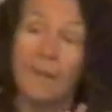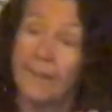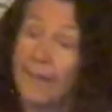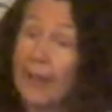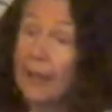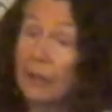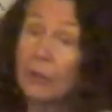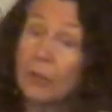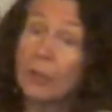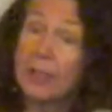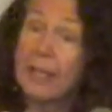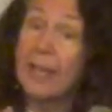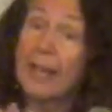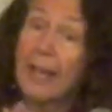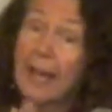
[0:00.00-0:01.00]
that
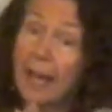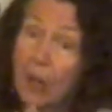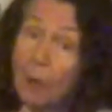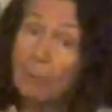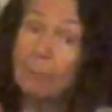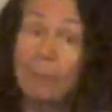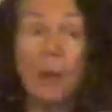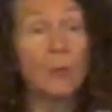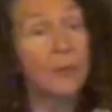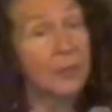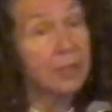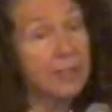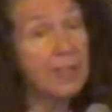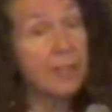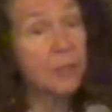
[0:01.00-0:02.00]
could help both
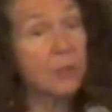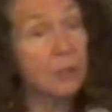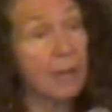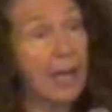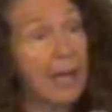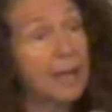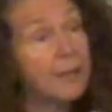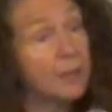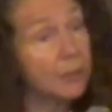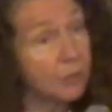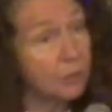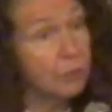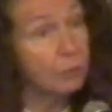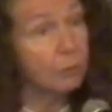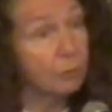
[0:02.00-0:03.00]
the teacher and the
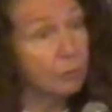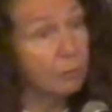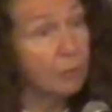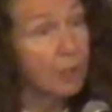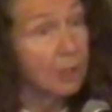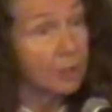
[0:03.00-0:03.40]
student